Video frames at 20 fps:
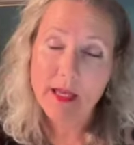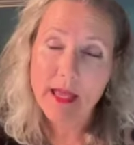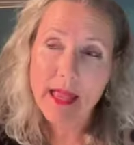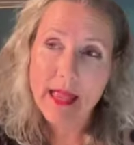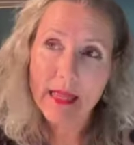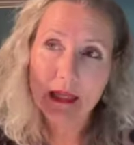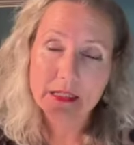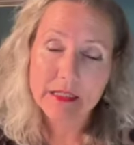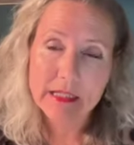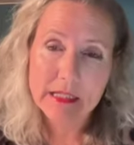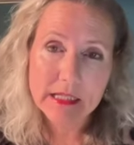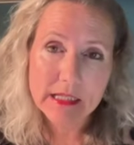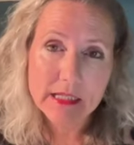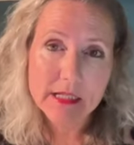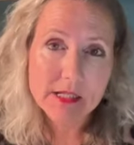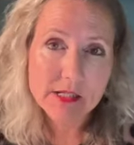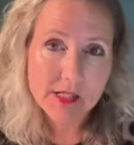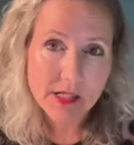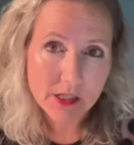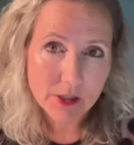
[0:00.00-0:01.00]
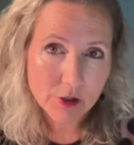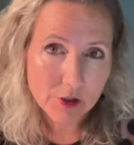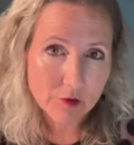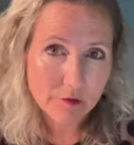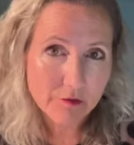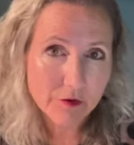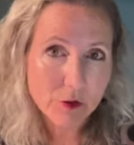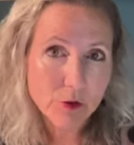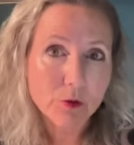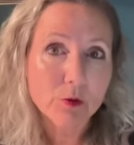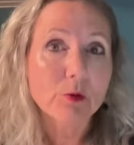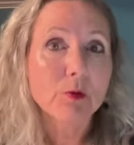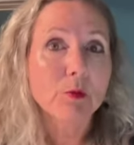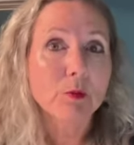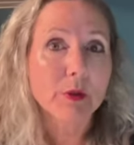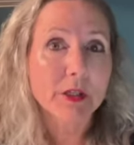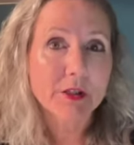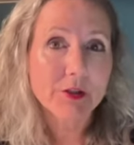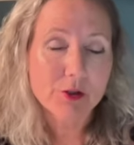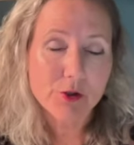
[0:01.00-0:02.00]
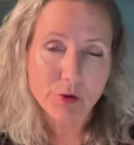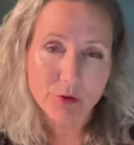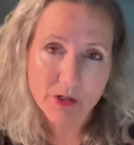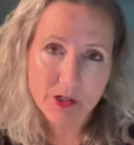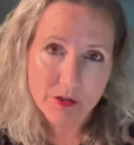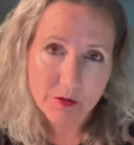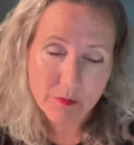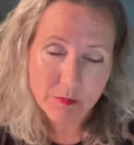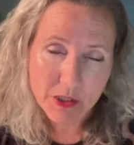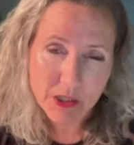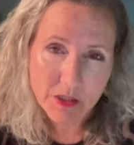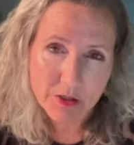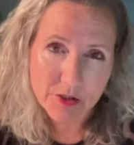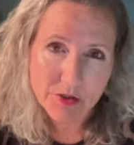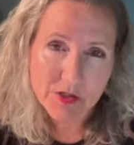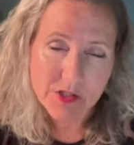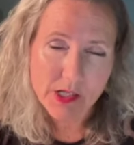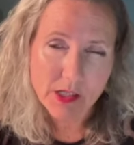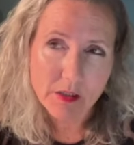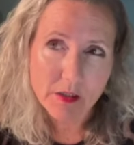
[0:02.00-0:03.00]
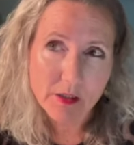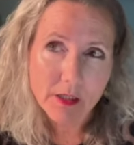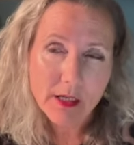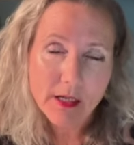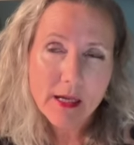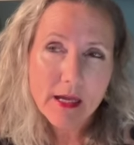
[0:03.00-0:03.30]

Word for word: and his interview with Jordan Peterson,